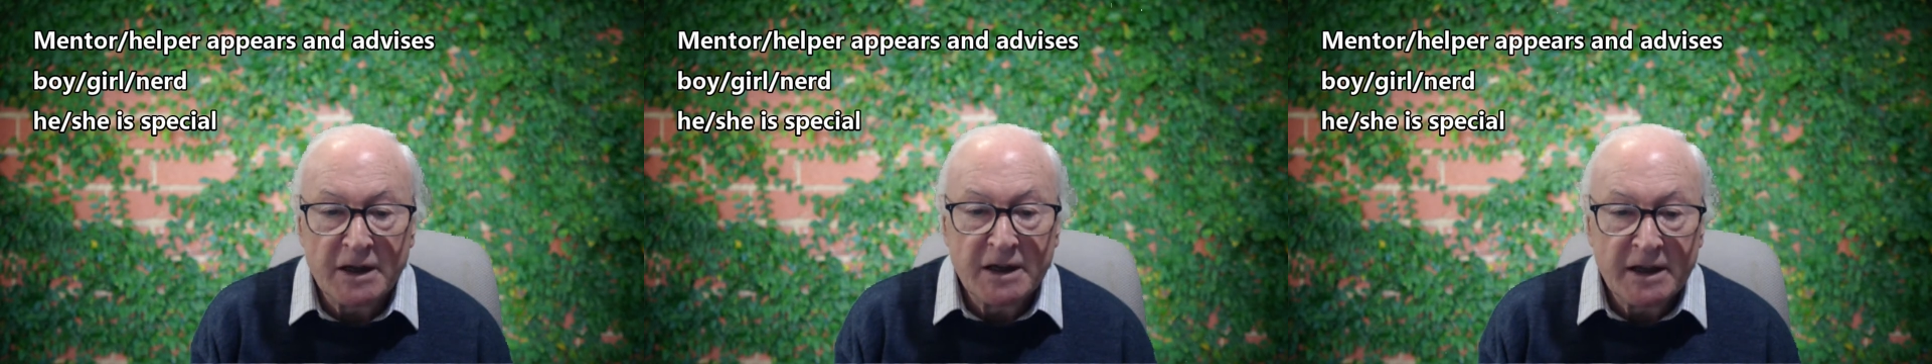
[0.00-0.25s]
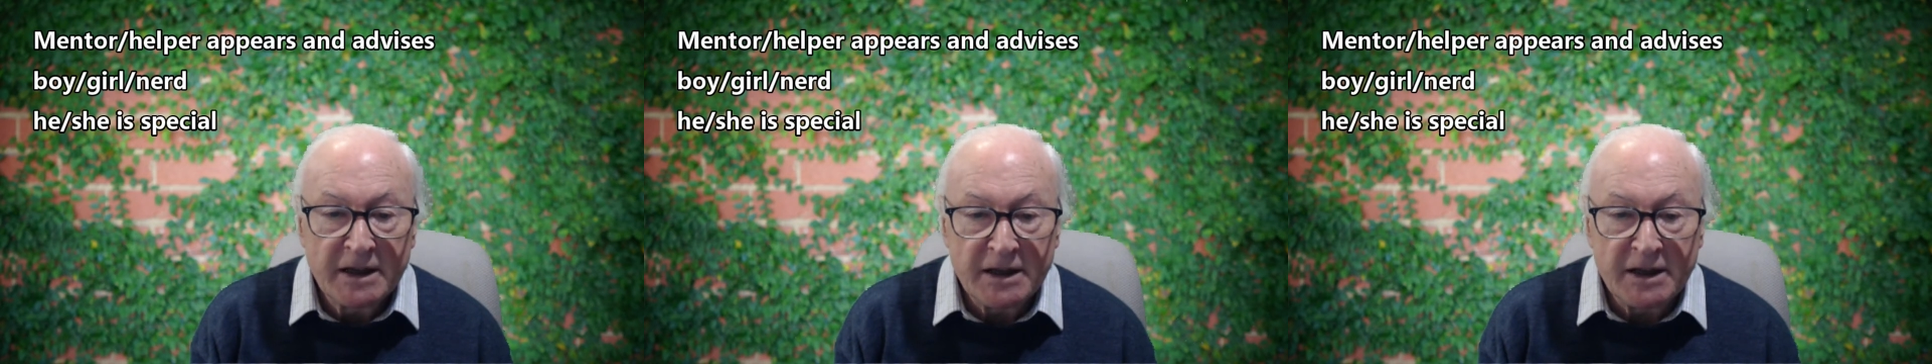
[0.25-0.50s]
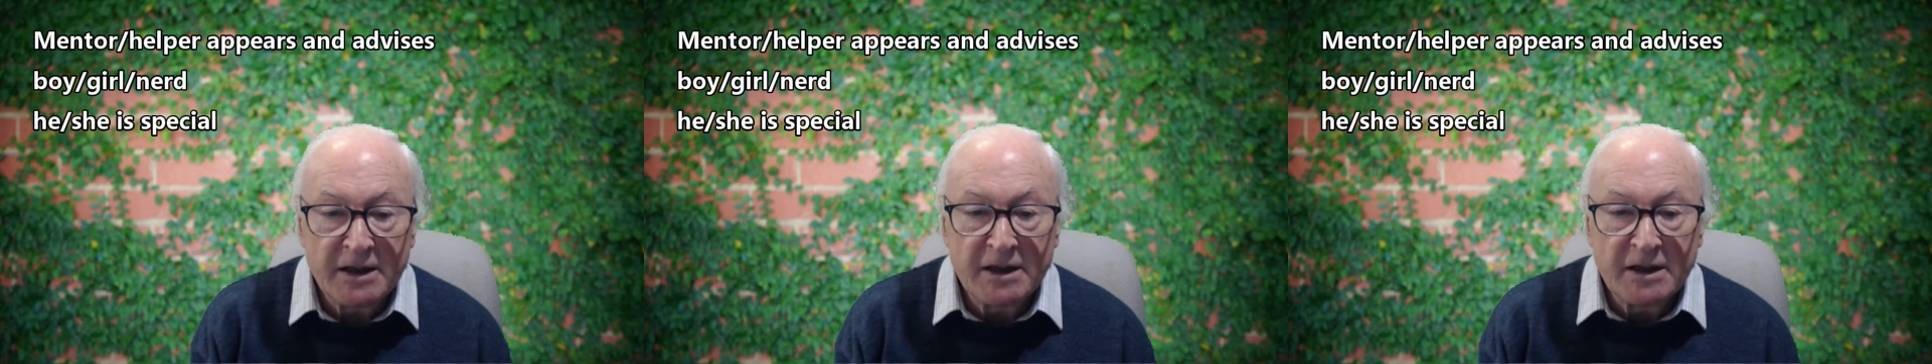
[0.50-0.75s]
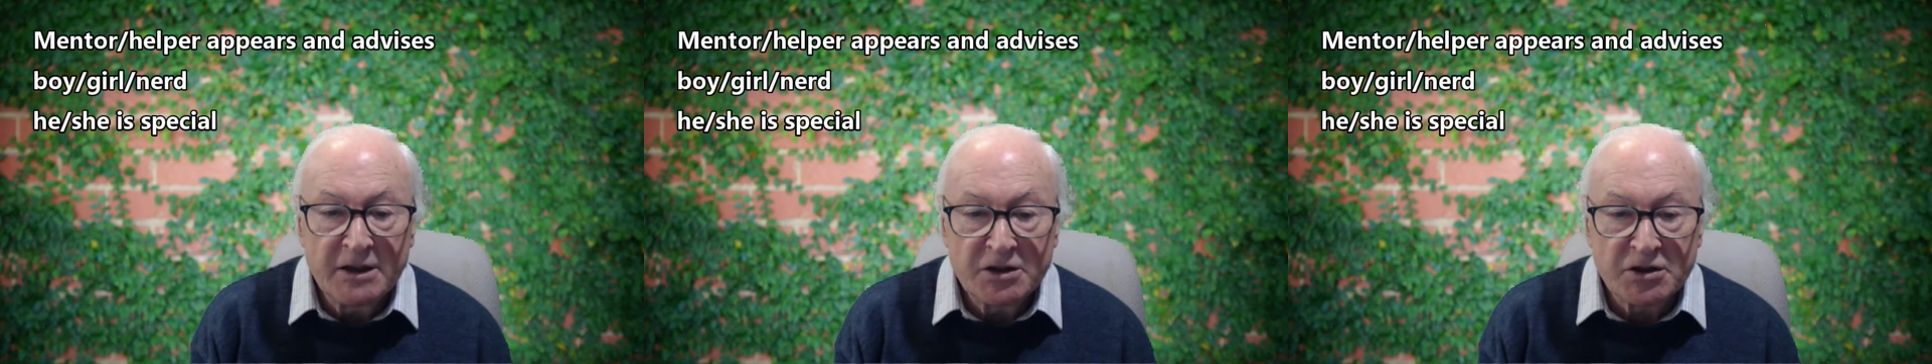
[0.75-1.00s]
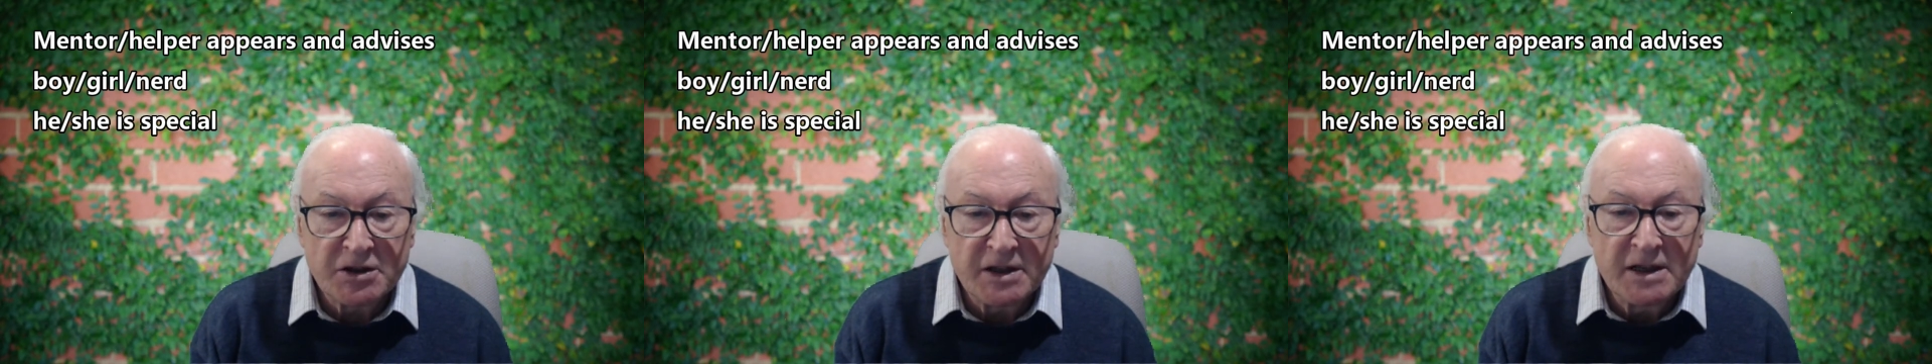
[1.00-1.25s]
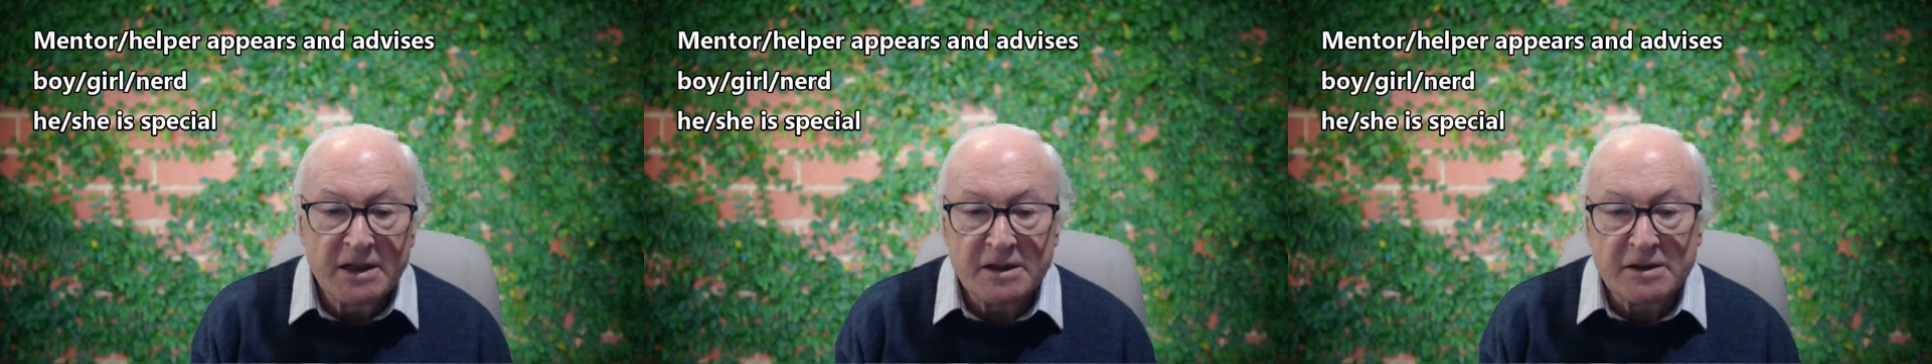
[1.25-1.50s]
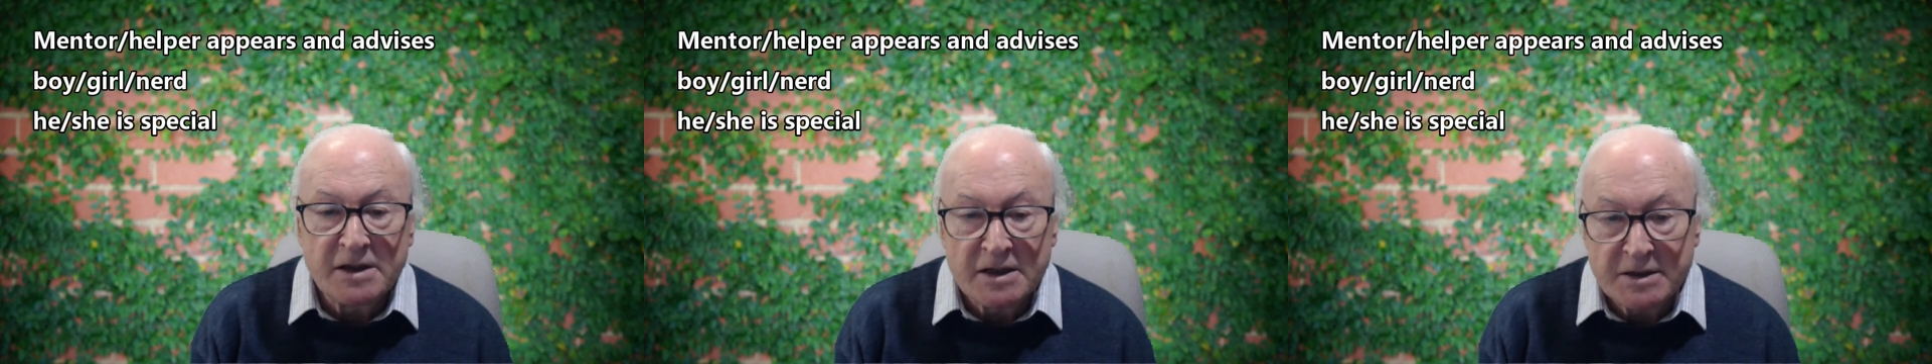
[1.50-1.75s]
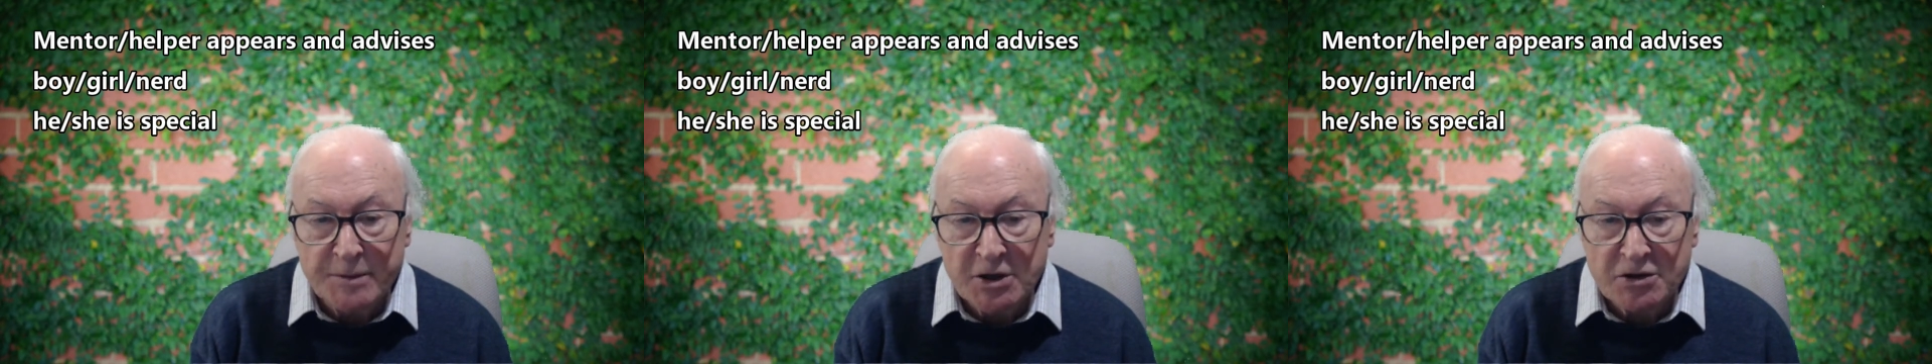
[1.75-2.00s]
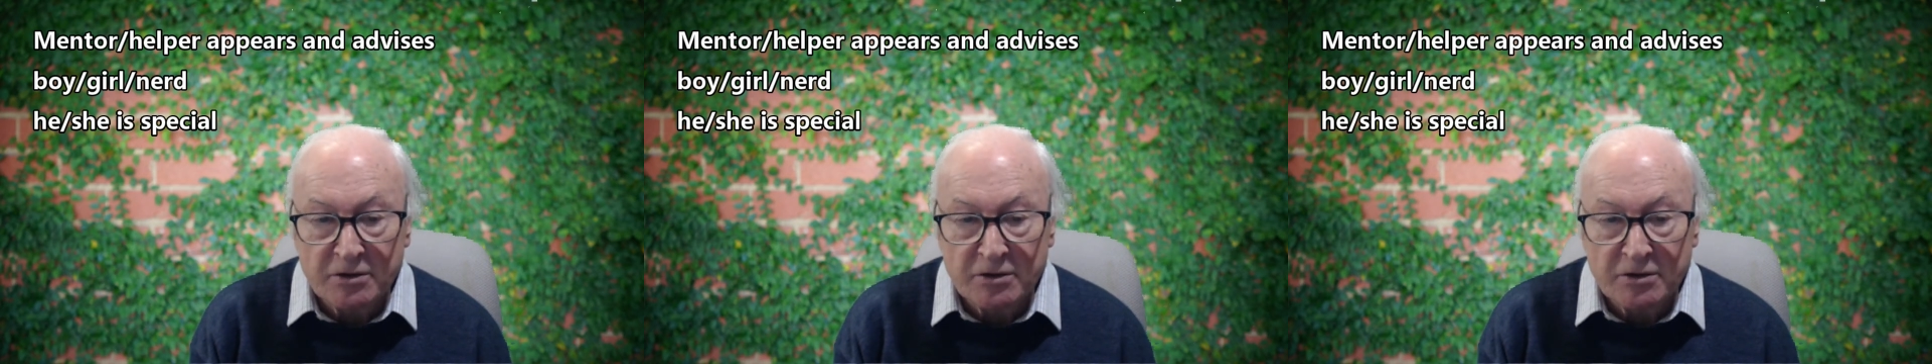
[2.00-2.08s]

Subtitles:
he, she is special.